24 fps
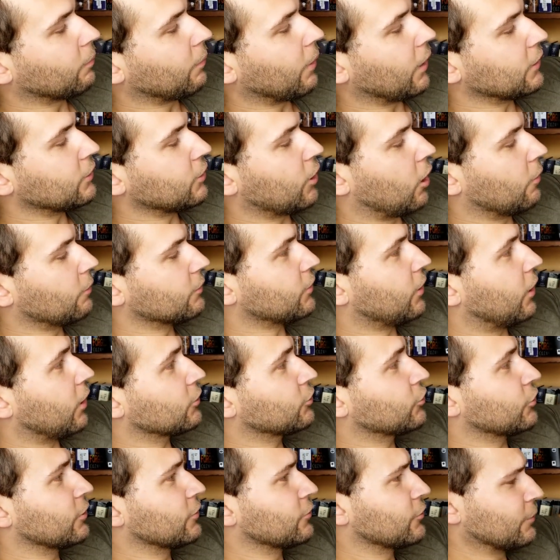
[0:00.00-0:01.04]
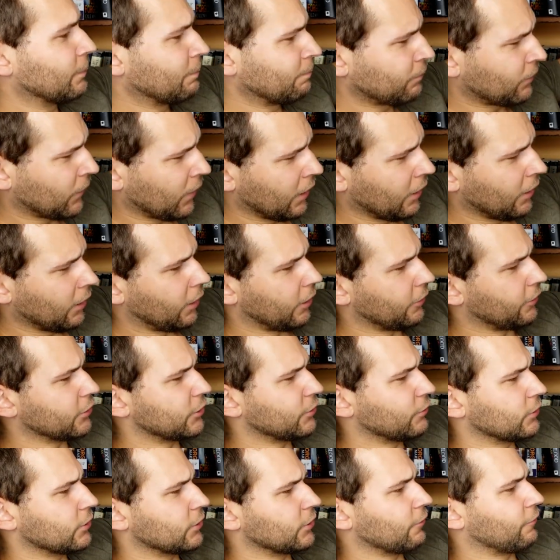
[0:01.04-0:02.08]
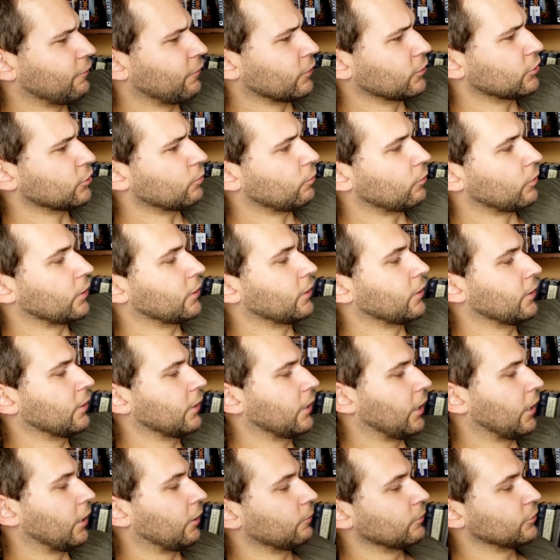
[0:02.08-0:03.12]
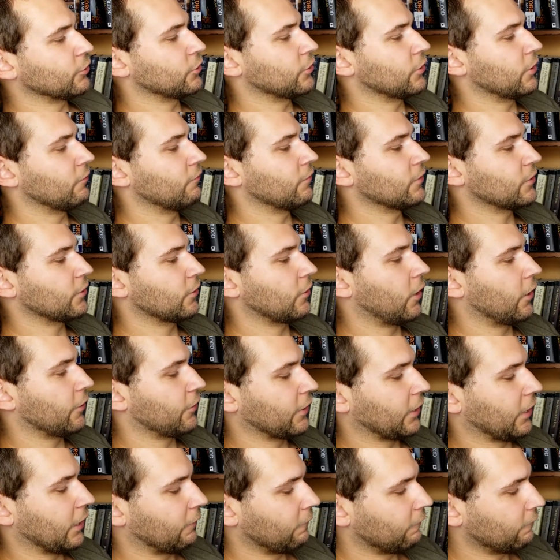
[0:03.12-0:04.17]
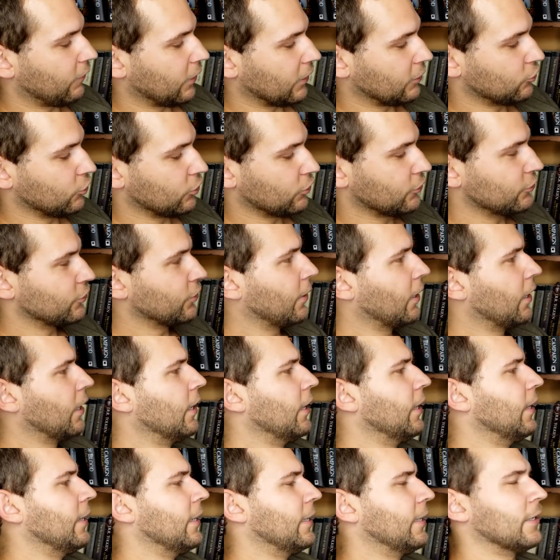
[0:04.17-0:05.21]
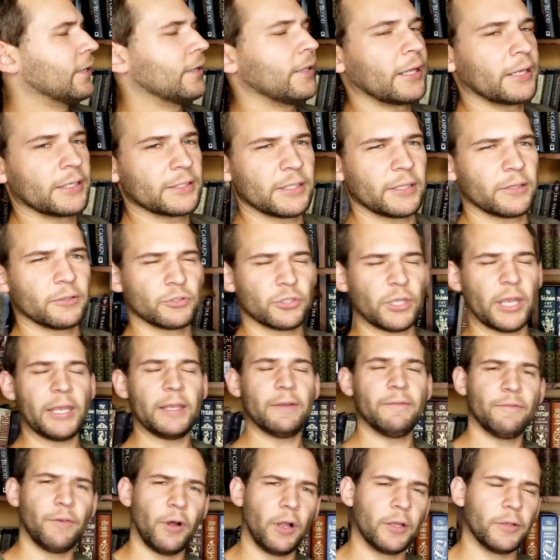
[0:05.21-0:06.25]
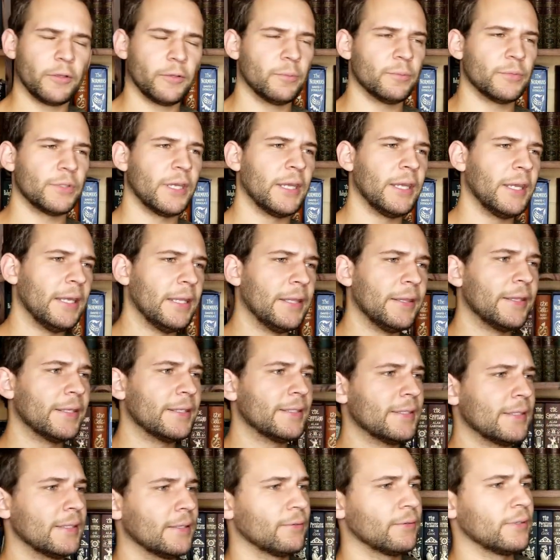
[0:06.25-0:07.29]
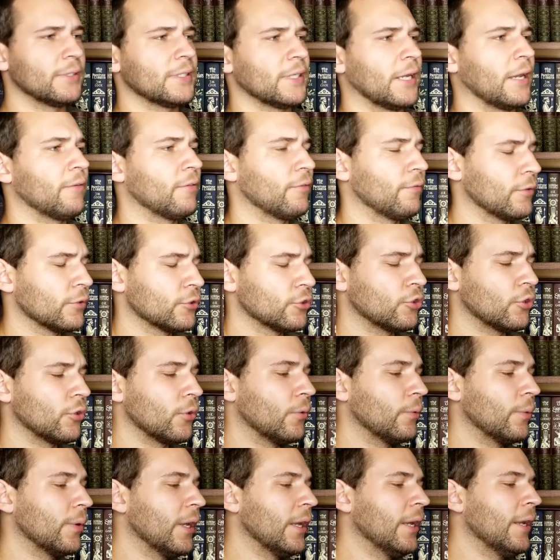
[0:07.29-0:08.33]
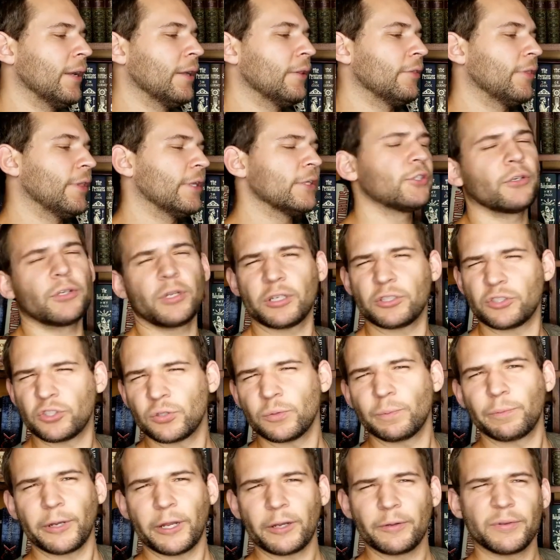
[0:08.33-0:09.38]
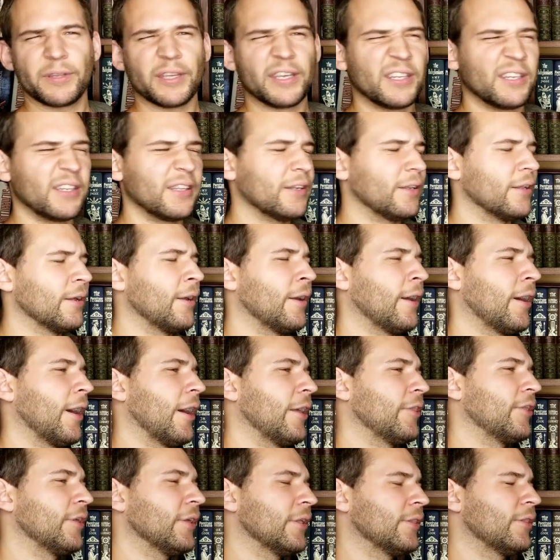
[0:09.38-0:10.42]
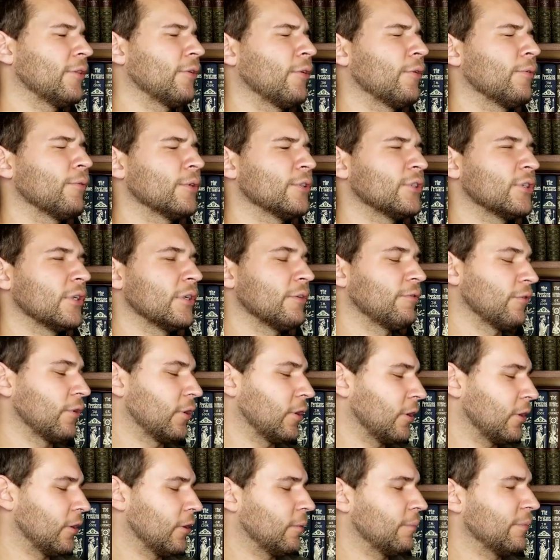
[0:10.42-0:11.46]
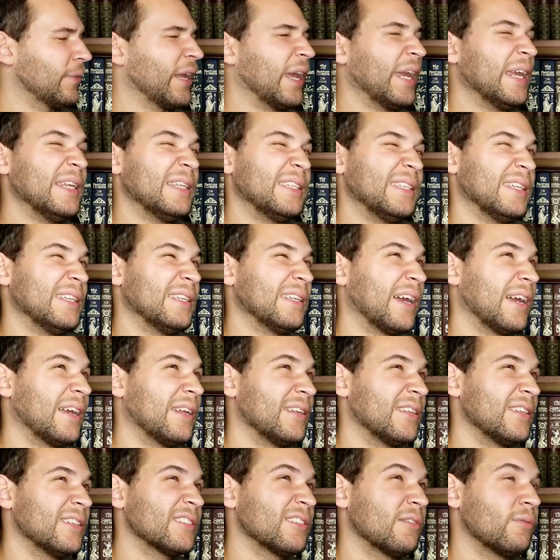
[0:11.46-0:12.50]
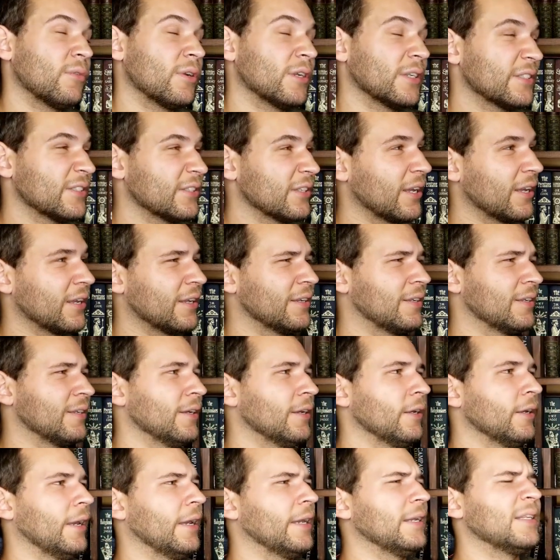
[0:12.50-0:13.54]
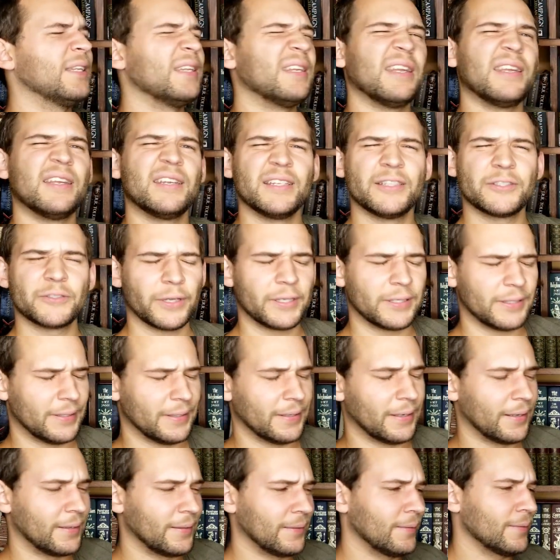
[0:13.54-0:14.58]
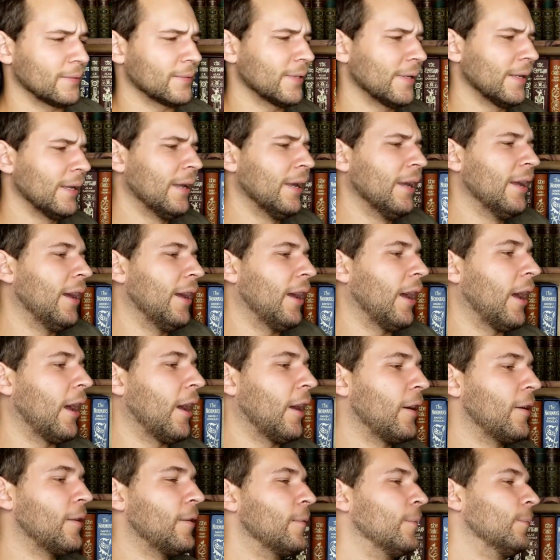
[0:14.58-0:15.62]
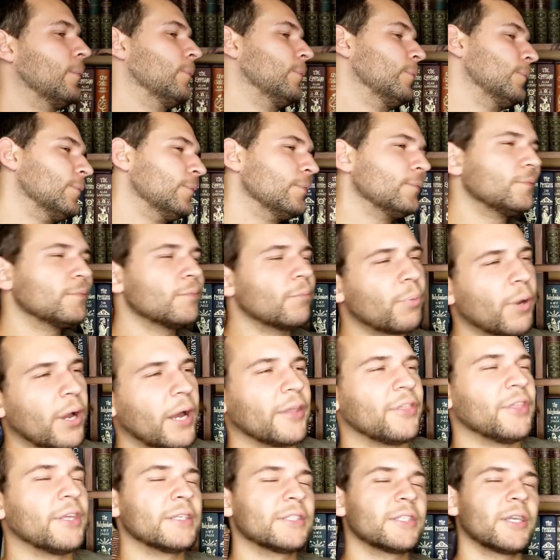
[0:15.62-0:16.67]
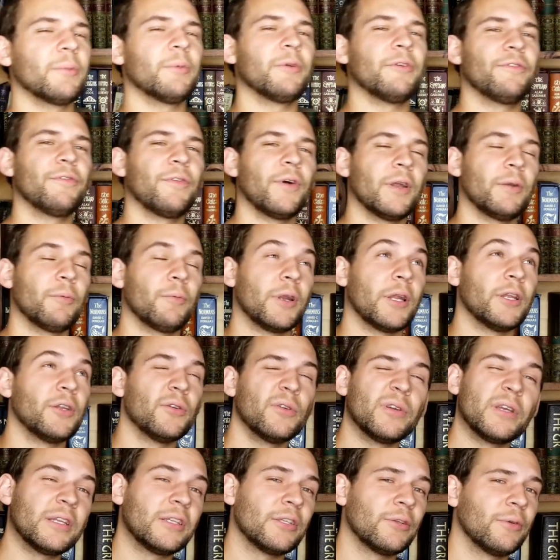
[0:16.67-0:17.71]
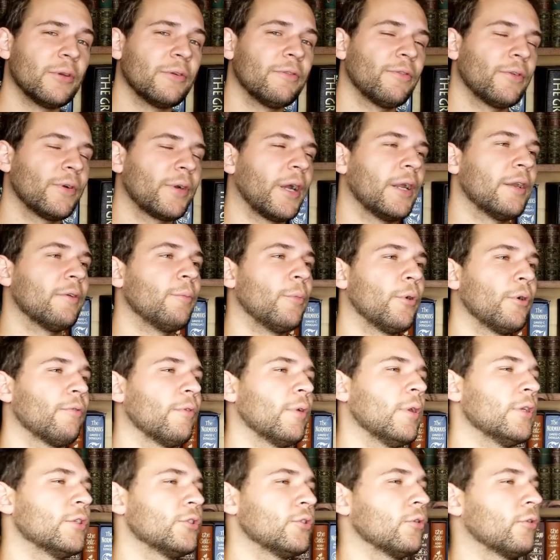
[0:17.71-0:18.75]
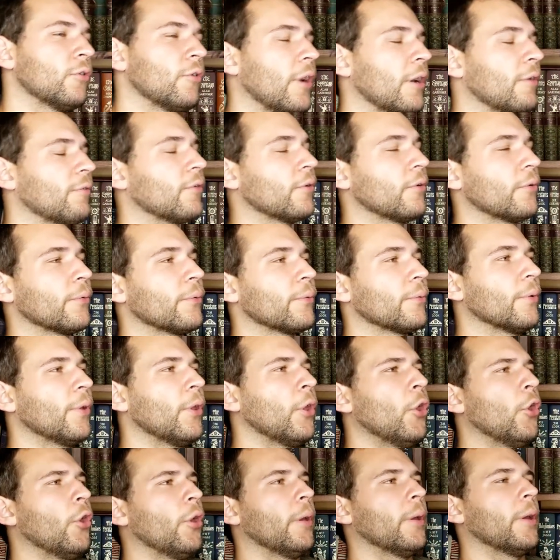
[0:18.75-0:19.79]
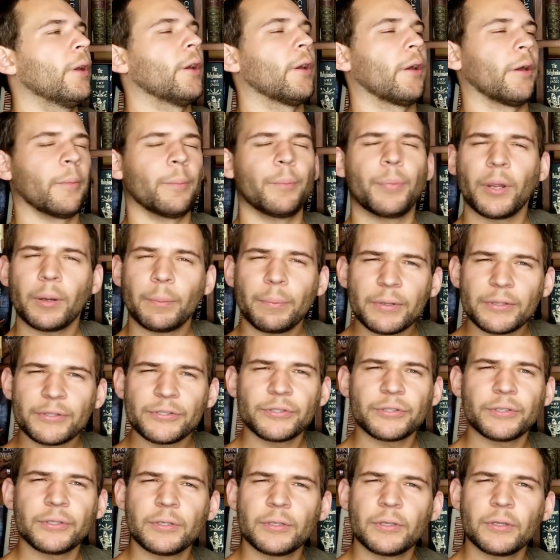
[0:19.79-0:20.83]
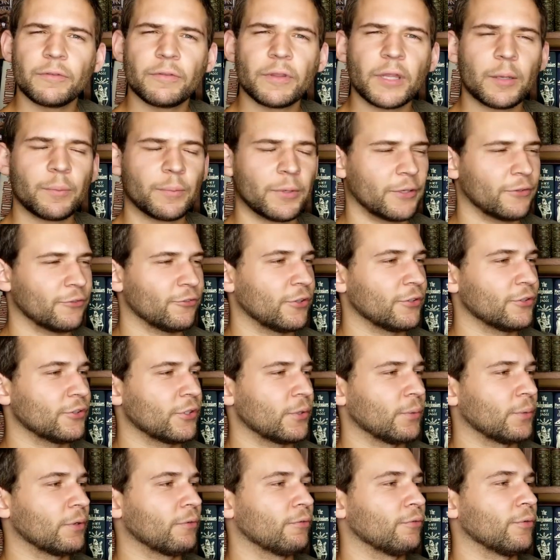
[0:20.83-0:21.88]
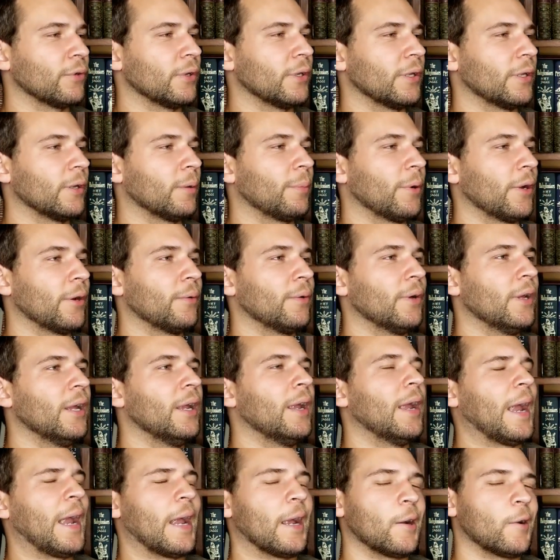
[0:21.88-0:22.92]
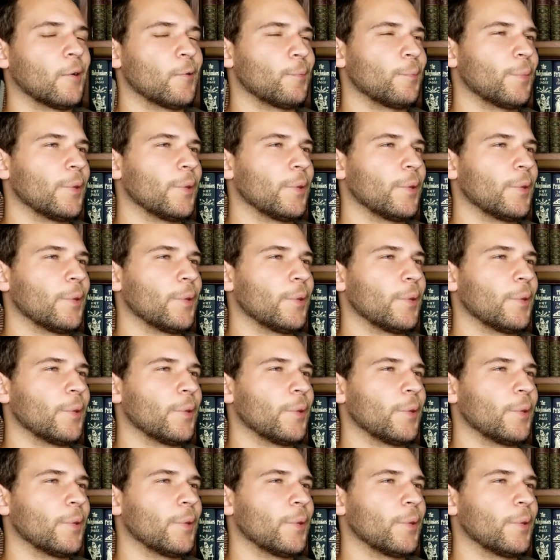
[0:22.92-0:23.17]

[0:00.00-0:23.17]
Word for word: by Thomas Hodgkins. Uh, this was the first one, uh, which is the Visigothic Invasions. And like I said, there's eight volumes in this series. I have the first two. These are like super outdated. Uh, I think they're originally from the 1890s, I want to say. 1880s or 1890s. Um, but I think it's going to be fun when I do get to it for kind of more of a historiographical uh, purpose, if that makes sense, sort of reading about how